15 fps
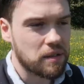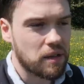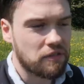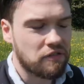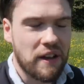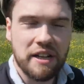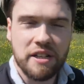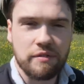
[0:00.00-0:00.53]

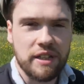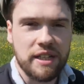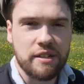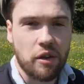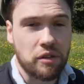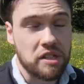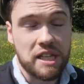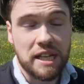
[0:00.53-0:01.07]
effectively
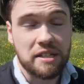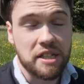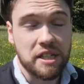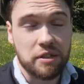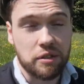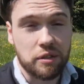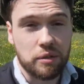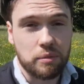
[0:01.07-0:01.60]

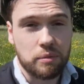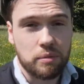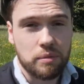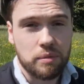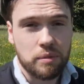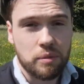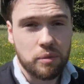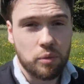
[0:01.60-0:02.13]
nonsensical
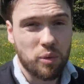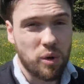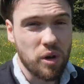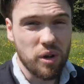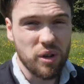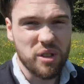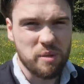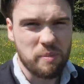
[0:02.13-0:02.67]

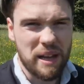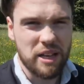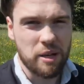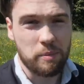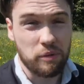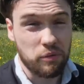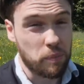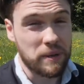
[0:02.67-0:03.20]
words made
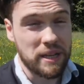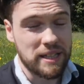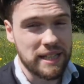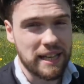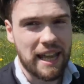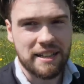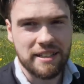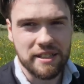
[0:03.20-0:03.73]
up of repeated
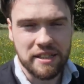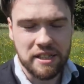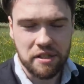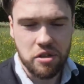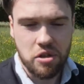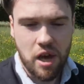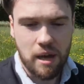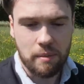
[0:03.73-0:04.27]
letters as
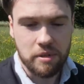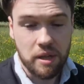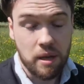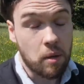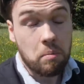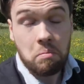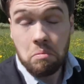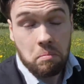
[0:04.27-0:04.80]
charms.
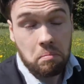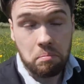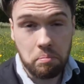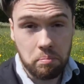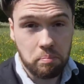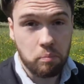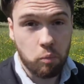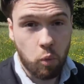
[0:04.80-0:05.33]

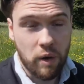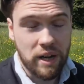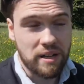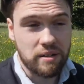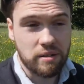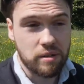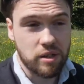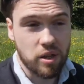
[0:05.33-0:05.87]
We
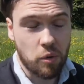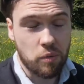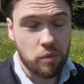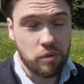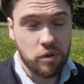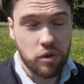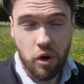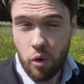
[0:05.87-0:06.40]

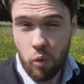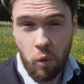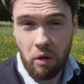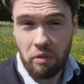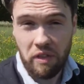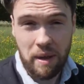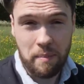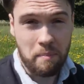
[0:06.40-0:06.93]
don't know
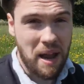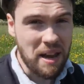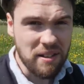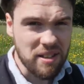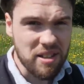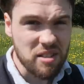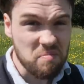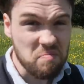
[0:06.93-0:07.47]
what they
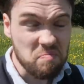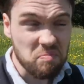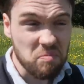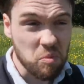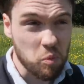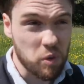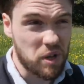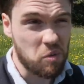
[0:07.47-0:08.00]
meant.
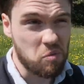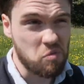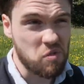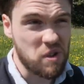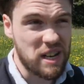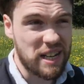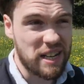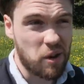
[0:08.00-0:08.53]
We don't
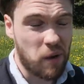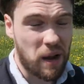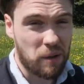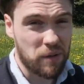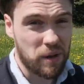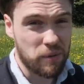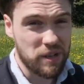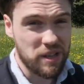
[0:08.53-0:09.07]
really know how
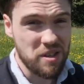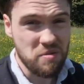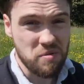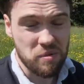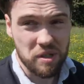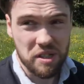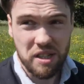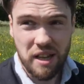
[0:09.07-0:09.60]
they were
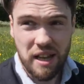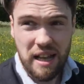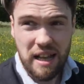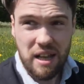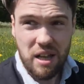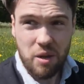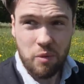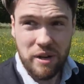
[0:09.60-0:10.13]
used.
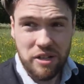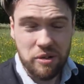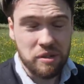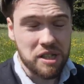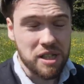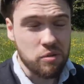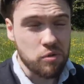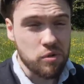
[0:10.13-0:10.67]
We do
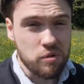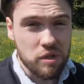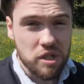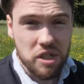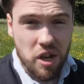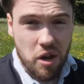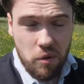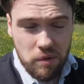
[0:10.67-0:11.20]
see
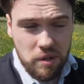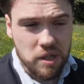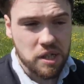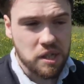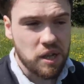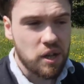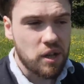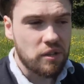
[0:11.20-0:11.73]

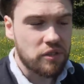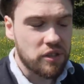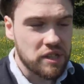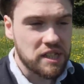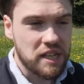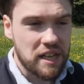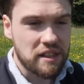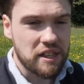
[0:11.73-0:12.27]
runestones that
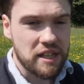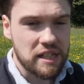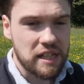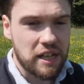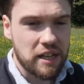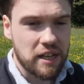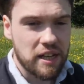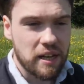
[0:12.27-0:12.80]
say things
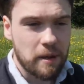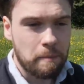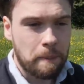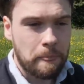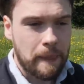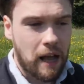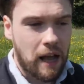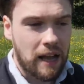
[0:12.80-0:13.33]
like,
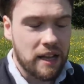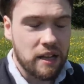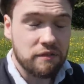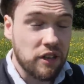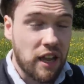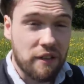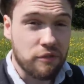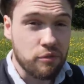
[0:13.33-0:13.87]
I have
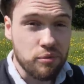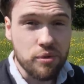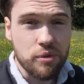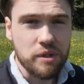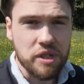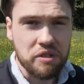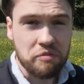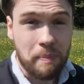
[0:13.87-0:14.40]
left
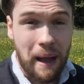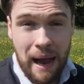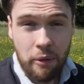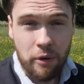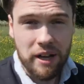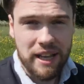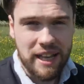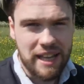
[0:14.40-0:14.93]
runes of
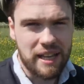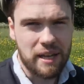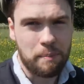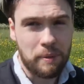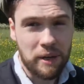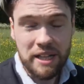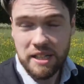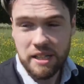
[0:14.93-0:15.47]
power here.
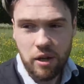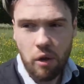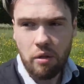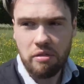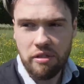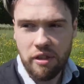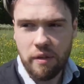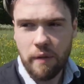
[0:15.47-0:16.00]
But it's not
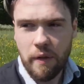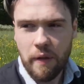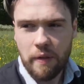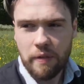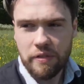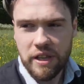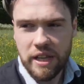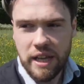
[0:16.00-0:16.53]
that
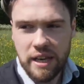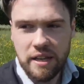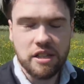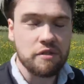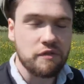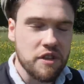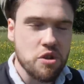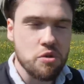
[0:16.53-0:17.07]
the
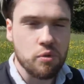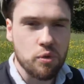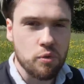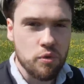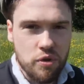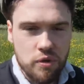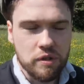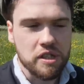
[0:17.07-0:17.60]
individual
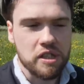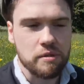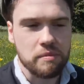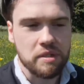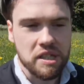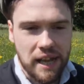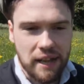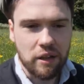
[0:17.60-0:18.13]
runes
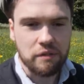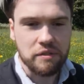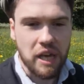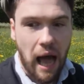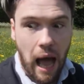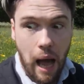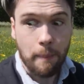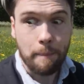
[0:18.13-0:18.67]
themselves
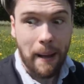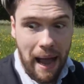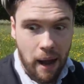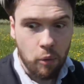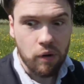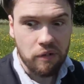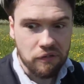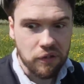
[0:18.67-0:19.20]
are
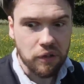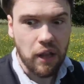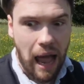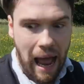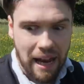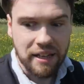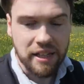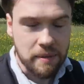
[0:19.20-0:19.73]
powerful
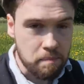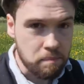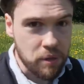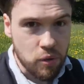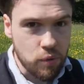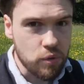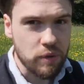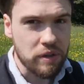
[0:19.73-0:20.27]
and
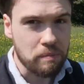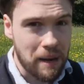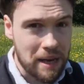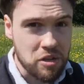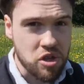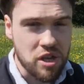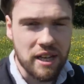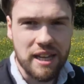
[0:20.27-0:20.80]
imbued with
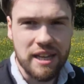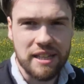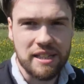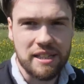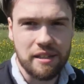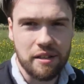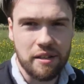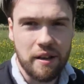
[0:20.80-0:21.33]
magic. It's
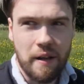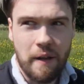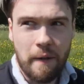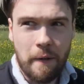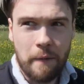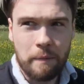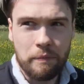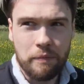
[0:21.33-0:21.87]
that
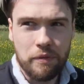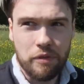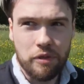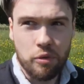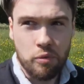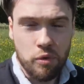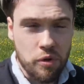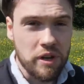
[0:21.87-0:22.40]

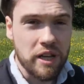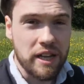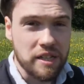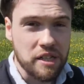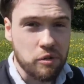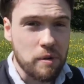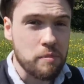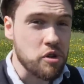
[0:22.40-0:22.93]
the runic
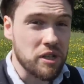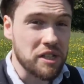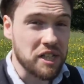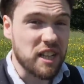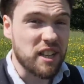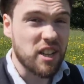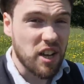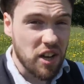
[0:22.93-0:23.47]
inscription is a
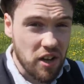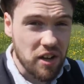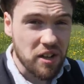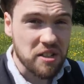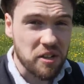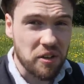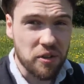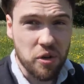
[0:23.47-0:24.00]

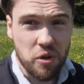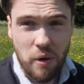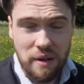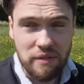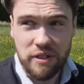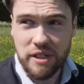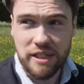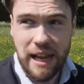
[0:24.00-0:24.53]
curse on
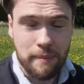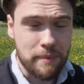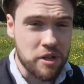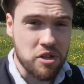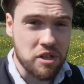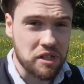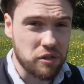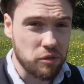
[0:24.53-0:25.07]
whoever damages